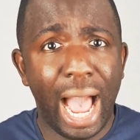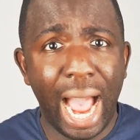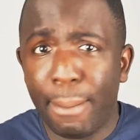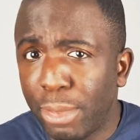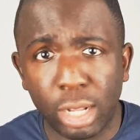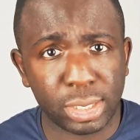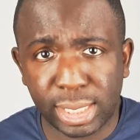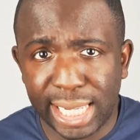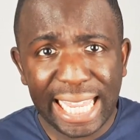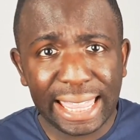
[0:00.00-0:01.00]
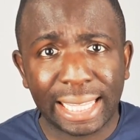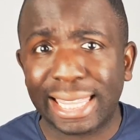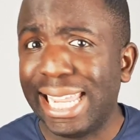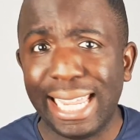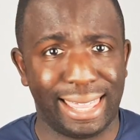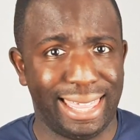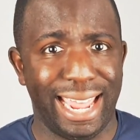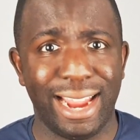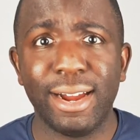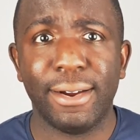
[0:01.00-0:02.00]
I'm not seeing the link
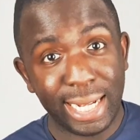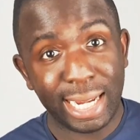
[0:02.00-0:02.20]
there.